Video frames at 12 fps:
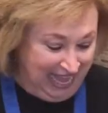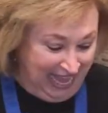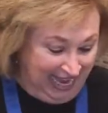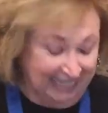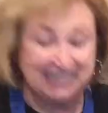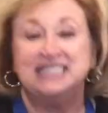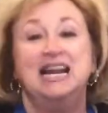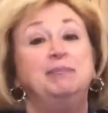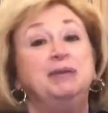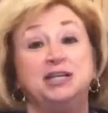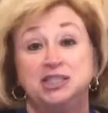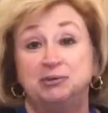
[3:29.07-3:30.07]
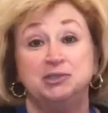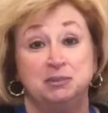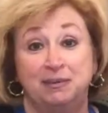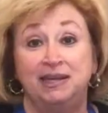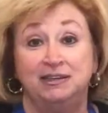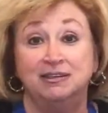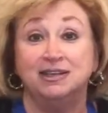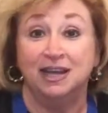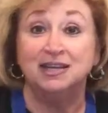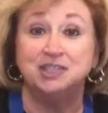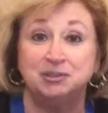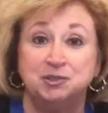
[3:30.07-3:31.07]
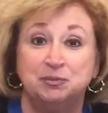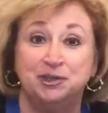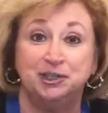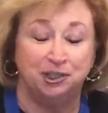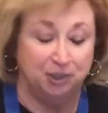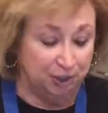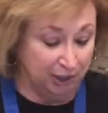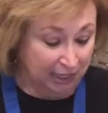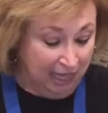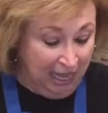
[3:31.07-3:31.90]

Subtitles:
And it's not because he was a bad cook. Actually, he was a pretty good cook.